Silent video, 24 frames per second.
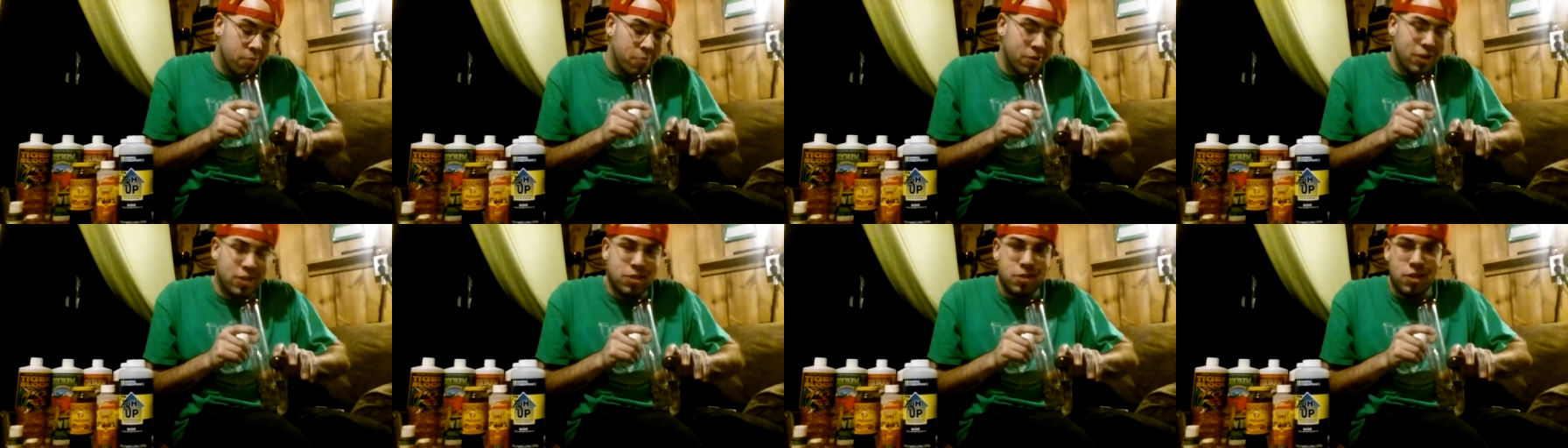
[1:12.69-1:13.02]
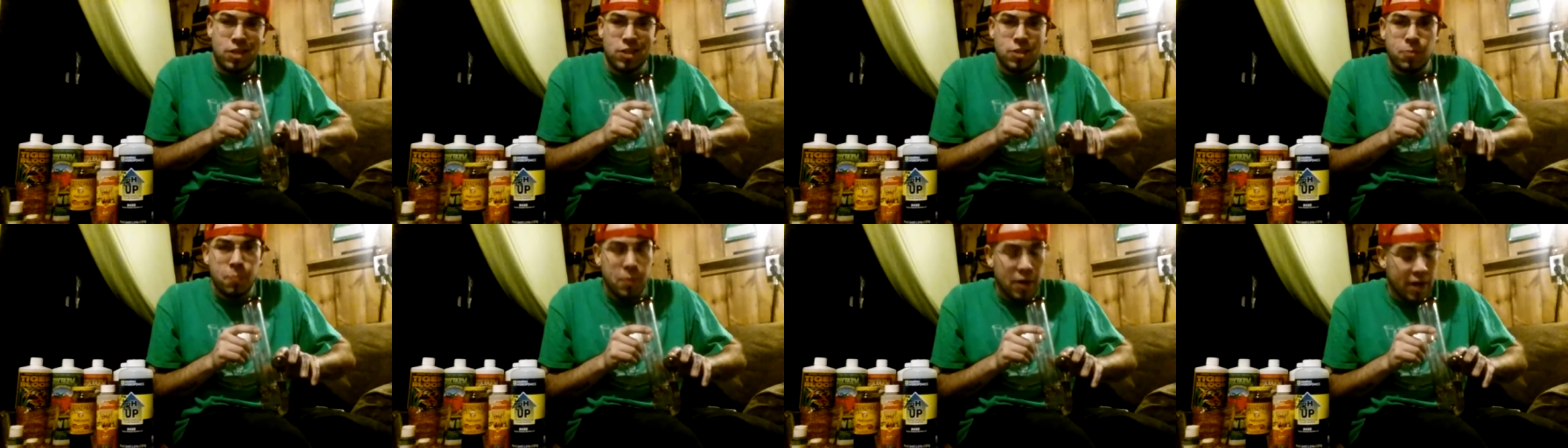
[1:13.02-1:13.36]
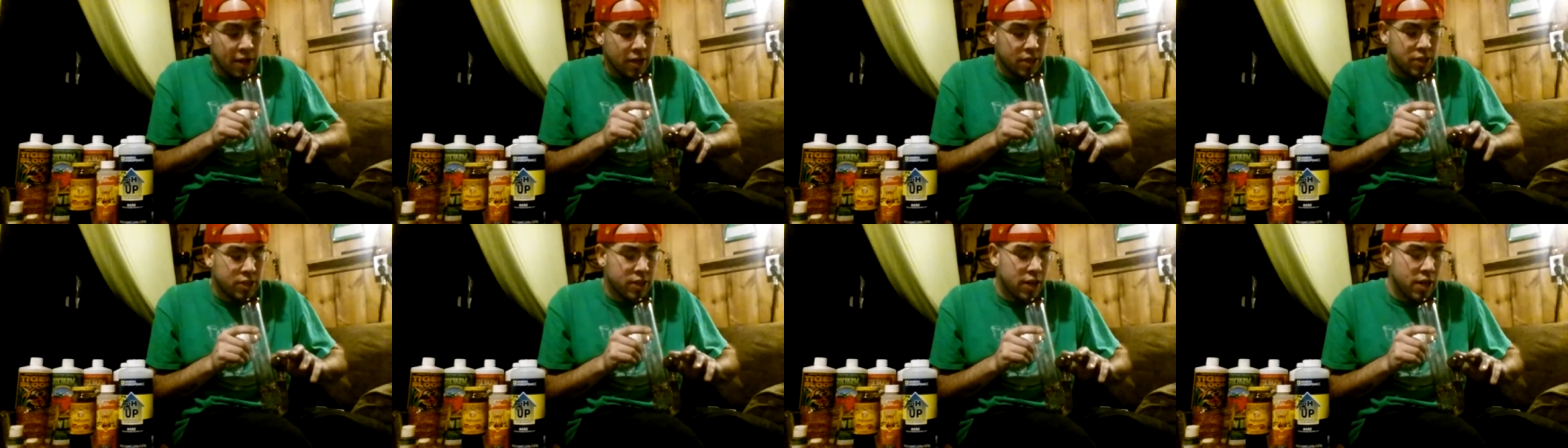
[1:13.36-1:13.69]
much next
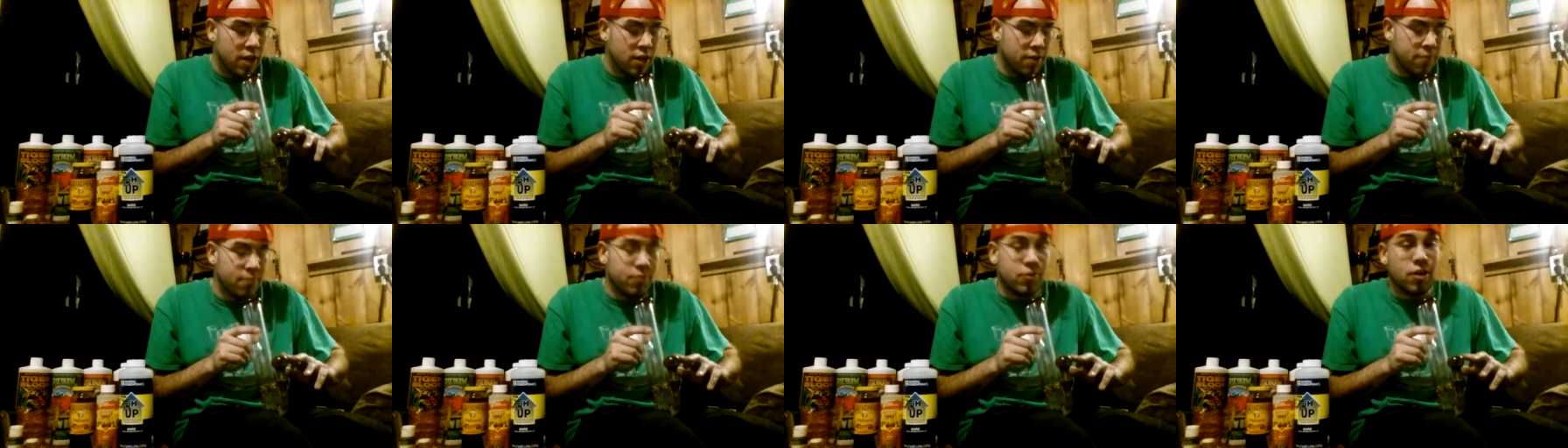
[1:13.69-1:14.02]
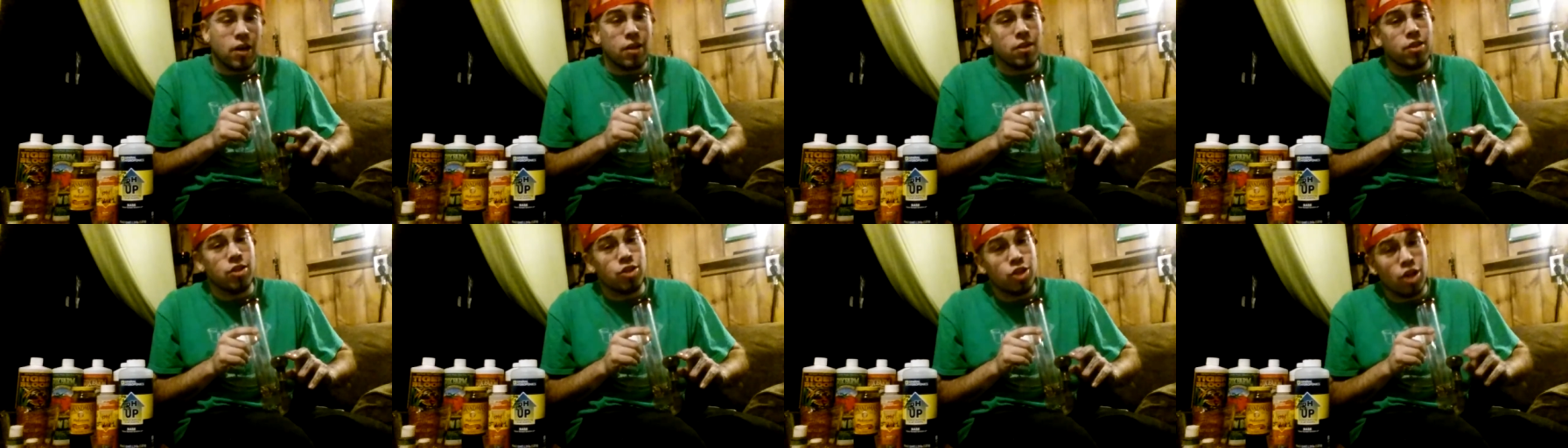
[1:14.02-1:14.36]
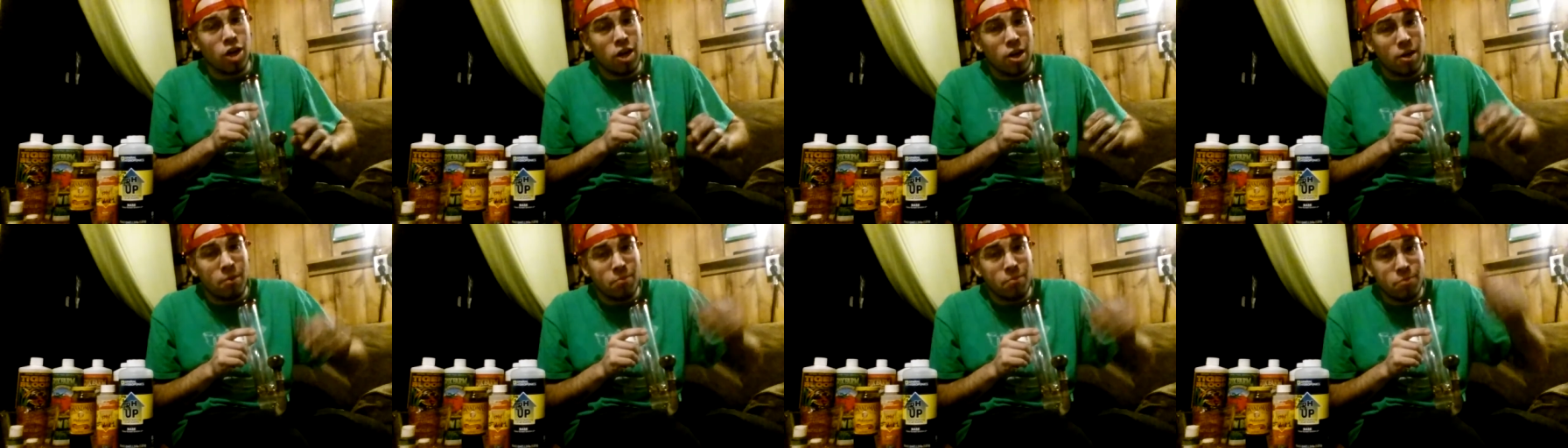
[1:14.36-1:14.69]
paycheck. Got the
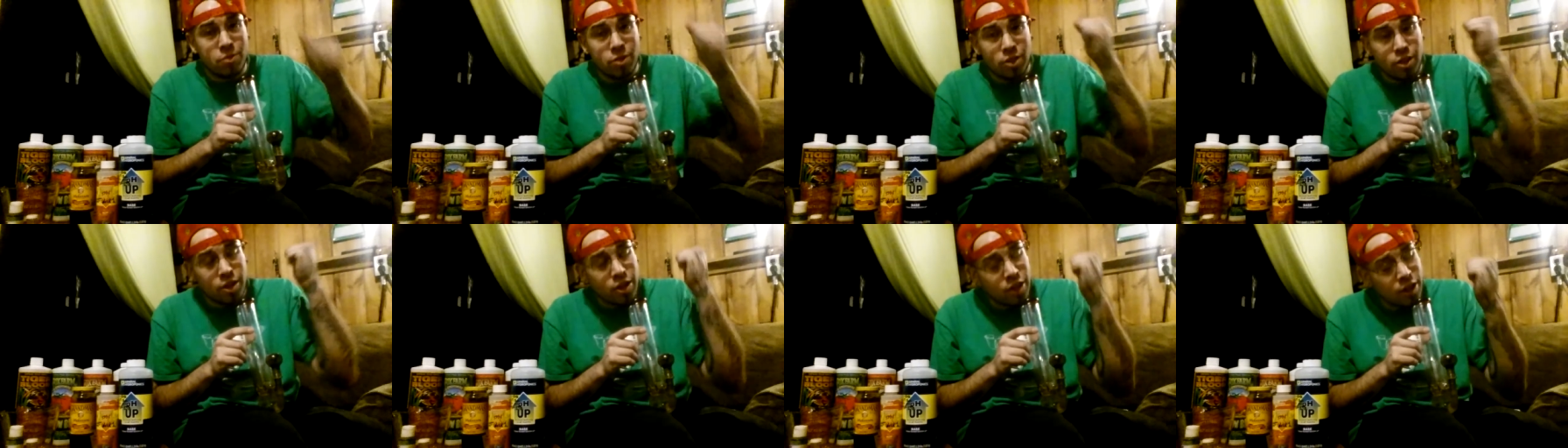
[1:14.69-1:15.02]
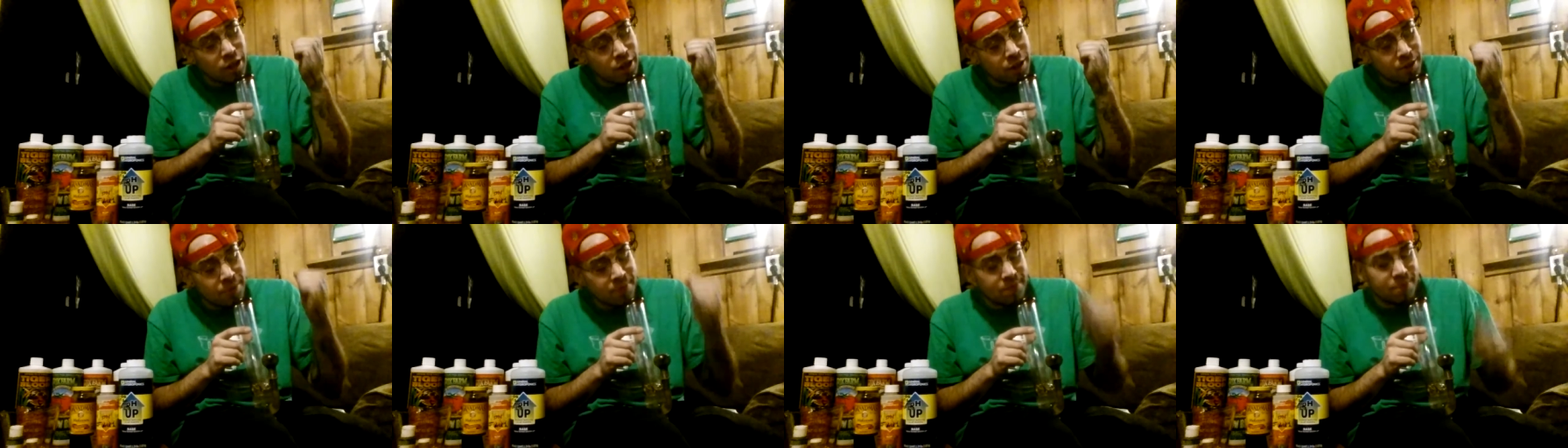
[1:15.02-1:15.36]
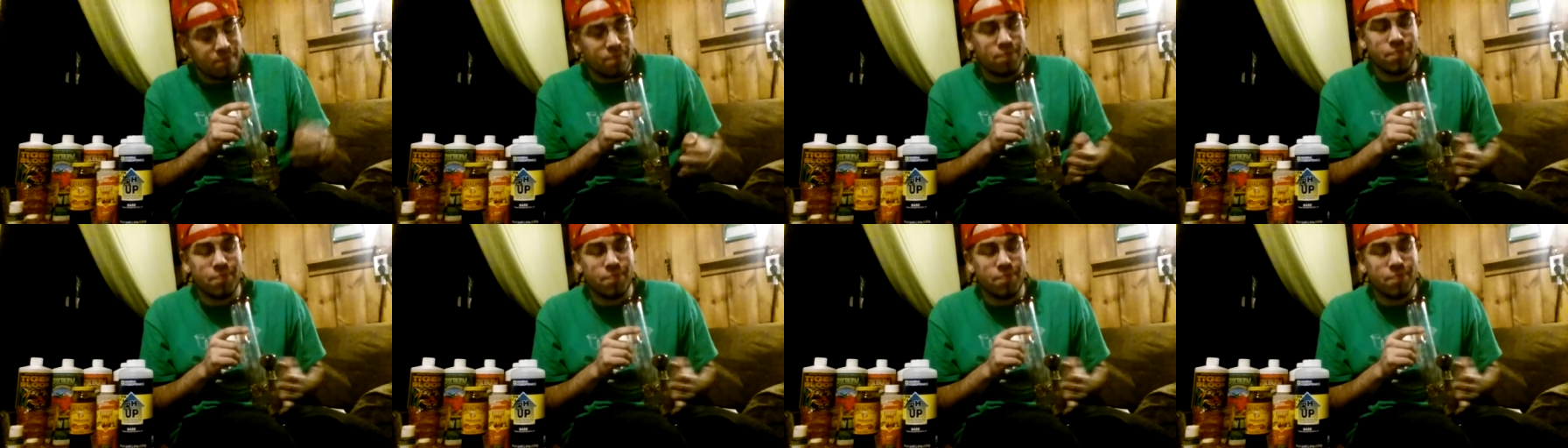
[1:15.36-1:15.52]
job secured.